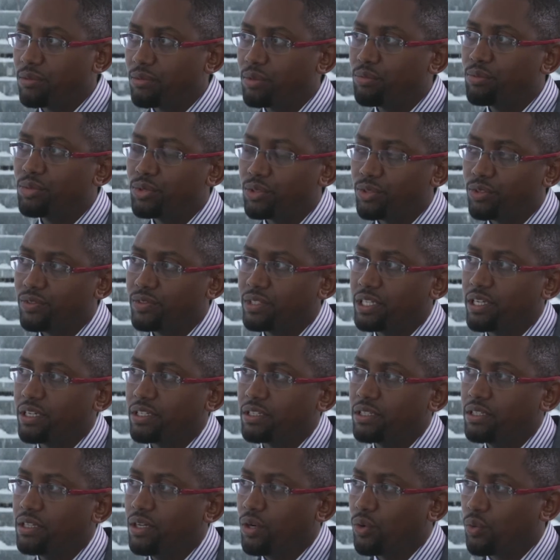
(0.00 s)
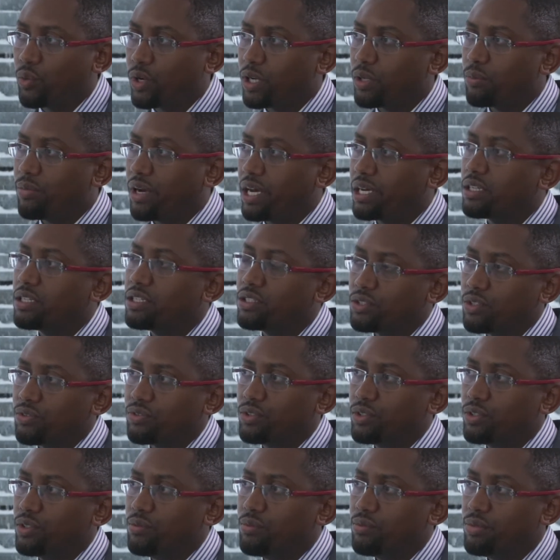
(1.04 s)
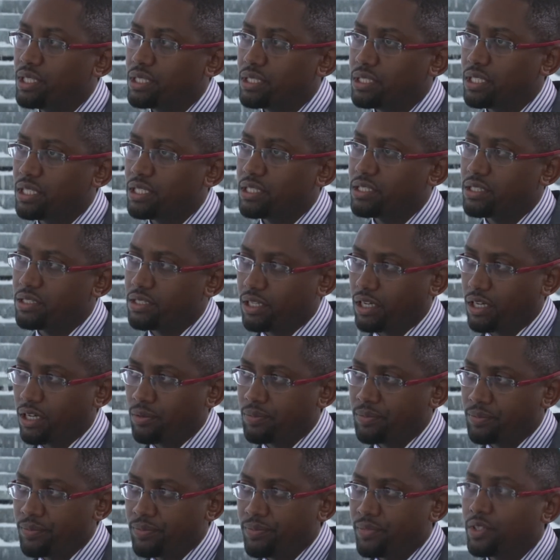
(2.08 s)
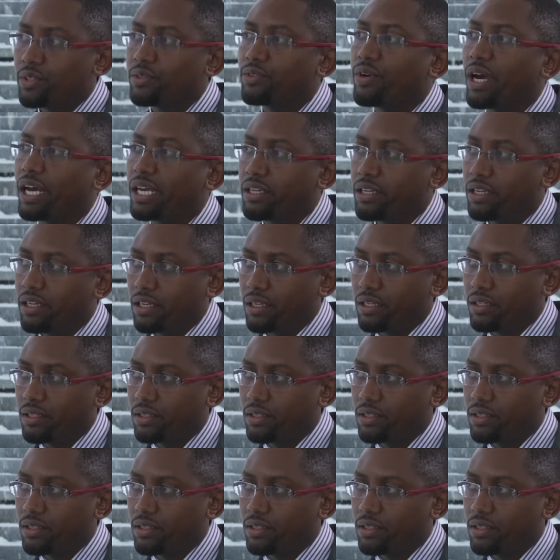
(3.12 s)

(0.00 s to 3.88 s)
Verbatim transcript: them improve their World Bank ease of doing business uh, ranking.